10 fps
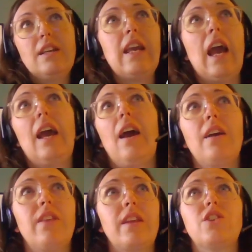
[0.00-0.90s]
yeah,
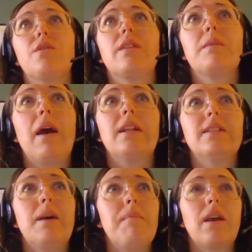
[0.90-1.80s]
I think during the
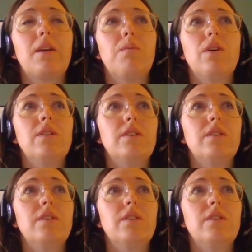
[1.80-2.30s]
pandemic